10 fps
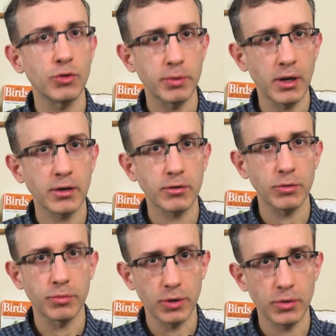your
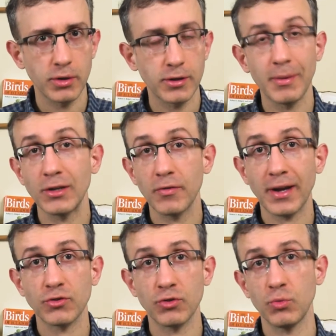binocular broke. The
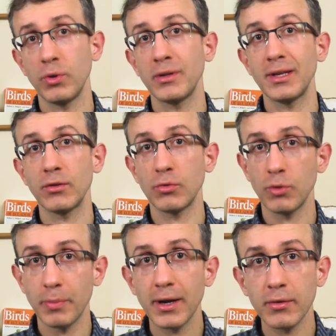manufacturer will either
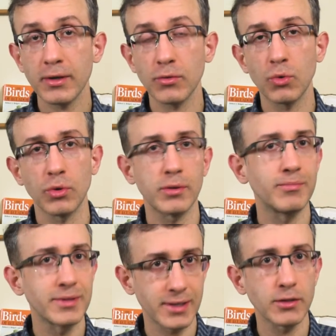repair it or
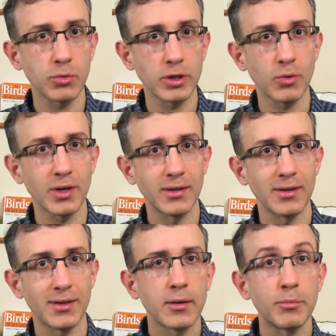send you a new one.
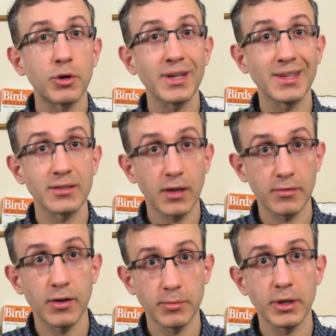Birding is
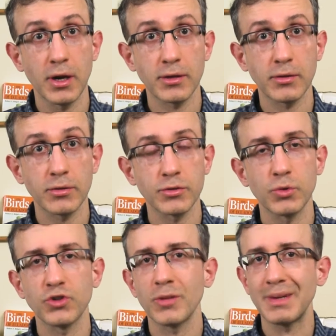tough on binoculars,
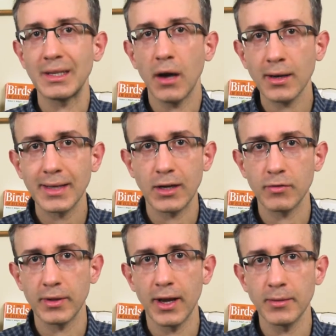which can be knocked out
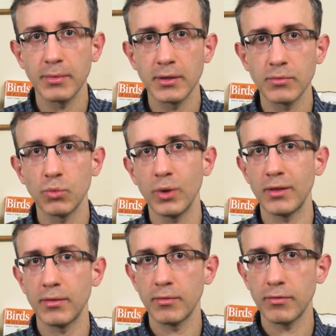of alignment
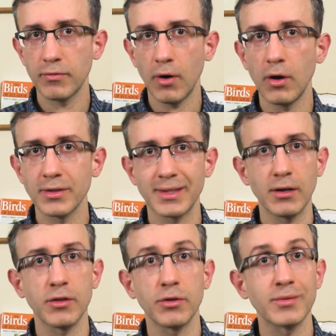with falls and
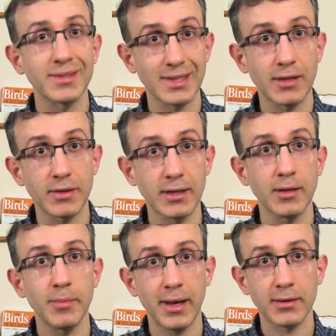other significant
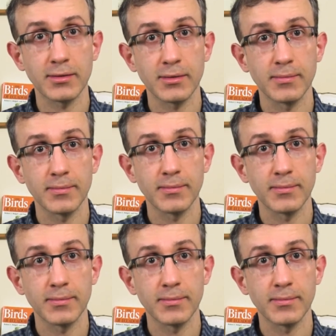impacts.